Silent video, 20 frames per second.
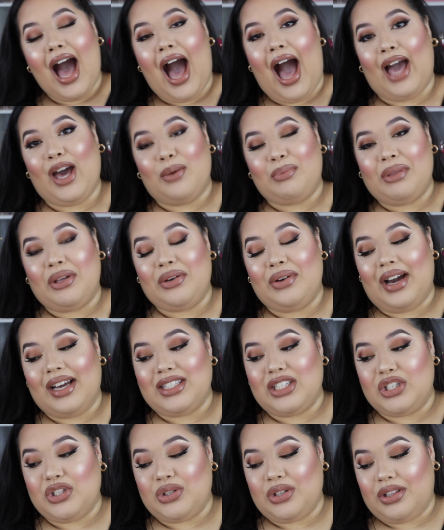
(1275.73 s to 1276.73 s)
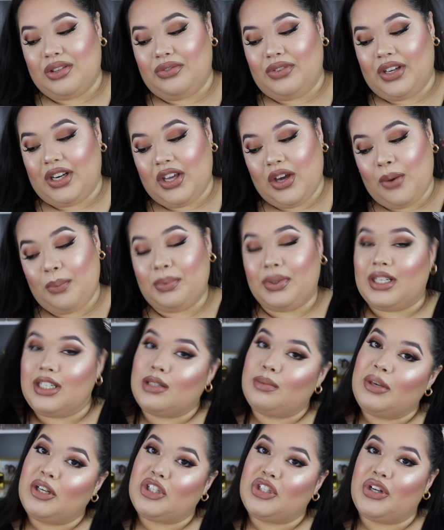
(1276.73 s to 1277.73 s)
I hope that you guys enjoyed the video. Please
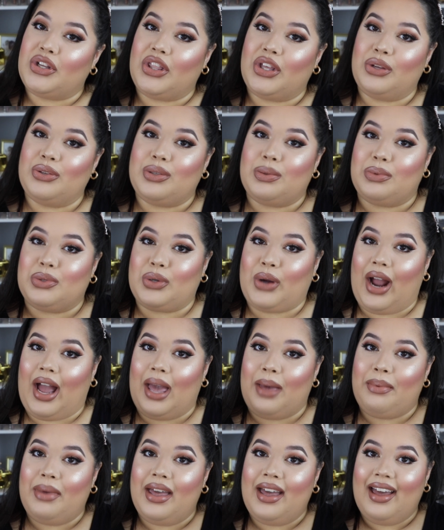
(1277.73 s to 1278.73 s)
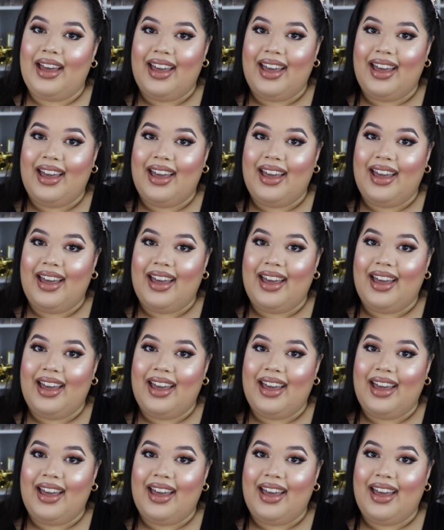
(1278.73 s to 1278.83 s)
make sure that you subscribe,